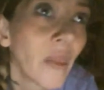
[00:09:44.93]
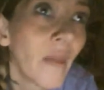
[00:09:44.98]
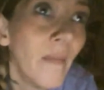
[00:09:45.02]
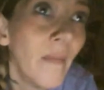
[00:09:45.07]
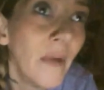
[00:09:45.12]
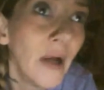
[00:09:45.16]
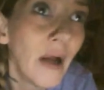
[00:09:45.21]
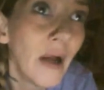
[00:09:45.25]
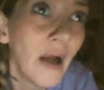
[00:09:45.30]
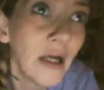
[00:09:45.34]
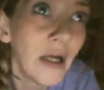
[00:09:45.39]

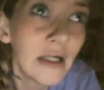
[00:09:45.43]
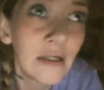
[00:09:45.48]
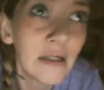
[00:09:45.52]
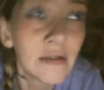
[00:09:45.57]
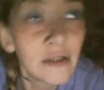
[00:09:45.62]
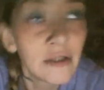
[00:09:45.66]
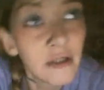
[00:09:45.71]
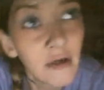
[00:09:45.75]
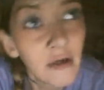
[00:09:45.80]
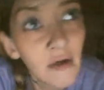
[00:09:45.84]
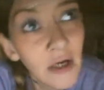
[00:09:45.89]

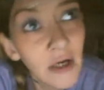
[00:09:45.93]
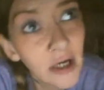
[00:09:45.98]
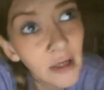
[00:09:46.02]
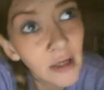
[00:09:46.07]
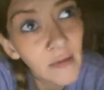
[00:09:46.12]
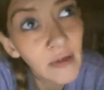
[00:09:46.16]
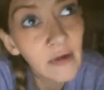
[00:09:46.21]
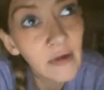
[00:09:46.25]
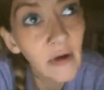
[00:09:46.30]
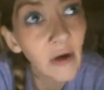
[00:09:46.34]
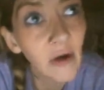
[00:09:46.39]
I
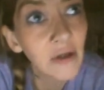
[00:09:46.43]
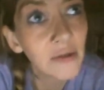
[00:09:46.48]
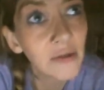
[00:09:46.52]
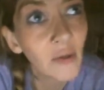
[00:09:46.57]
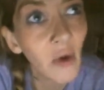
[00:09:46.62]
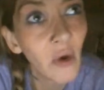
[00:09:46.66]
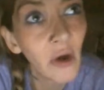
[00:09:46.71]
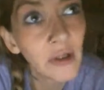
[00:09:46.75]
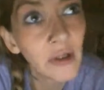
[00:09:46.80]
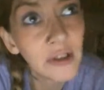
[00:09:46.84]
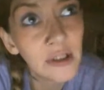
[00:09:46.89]
come across
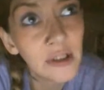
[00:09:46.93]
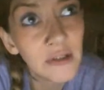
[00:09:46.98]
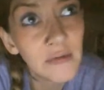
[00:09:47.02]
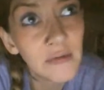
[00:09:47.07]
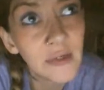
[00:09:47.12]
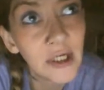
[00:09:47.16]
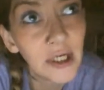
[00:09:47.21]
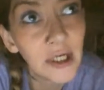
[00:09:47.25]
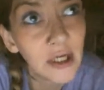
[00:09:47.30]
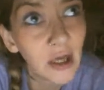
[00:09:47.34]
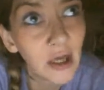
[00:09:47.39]
Plausy's
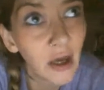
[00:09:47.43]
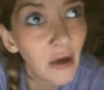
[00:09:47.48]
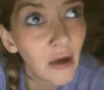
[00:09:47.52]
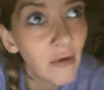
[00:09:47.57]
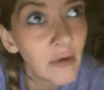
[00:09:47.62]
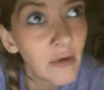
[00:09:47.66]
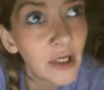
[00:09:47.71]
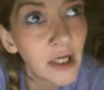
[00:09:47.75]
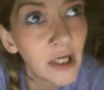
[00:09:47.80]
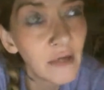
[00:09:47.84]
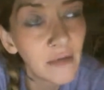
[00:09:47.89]

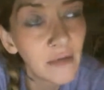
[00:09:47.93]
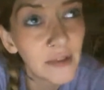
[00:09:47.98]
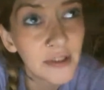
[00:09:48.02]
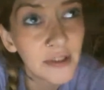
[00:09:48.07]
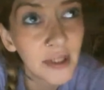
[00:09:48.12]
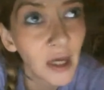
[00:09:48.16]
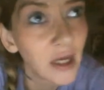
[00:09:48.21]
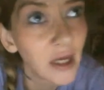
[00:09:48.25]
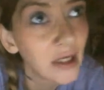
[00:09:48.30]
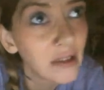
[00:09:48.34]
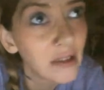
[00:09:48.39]
video and he was
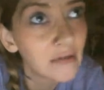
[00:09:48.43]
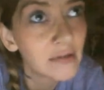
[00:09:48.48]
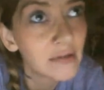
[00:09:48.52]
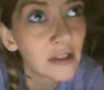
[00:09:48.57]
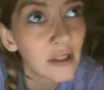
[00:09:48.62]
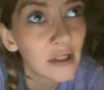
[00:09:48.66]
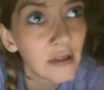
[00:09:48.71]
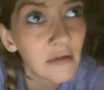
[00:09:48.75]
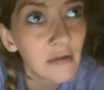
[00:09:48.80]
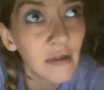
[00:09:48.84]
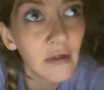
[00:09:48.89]

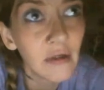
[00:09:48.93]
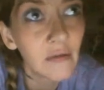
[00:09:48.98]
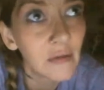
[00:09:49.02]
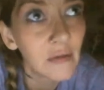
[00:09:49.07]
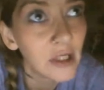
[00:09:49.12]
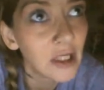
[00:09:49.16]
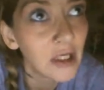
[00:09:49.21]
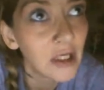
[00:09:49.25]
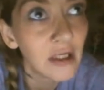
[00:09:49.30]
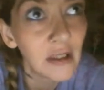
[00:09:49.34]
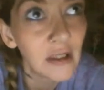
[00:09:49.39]
saying, that
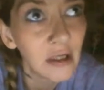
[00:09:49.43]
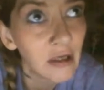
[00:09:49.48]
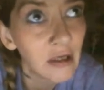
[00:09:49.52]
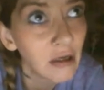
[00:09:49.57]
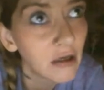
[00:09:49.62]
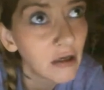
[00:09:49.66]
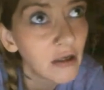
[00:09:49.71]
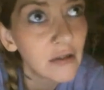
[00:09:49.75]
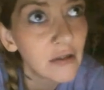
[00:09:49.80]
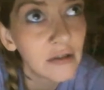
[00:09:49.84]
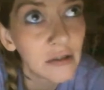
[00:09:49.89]
we need to
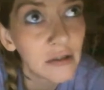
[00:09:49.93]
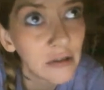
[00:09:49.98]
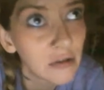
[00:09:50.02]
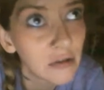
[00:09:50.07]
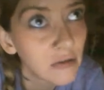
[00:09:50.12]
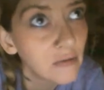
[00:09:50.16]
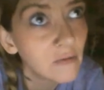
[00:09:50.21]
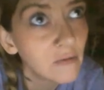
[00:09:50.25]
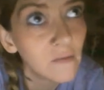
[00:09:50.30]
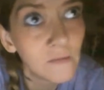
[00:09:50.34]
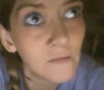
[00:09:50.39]
get
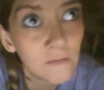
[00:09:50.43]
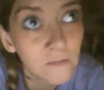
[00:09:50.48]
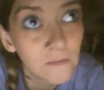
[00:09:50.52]
to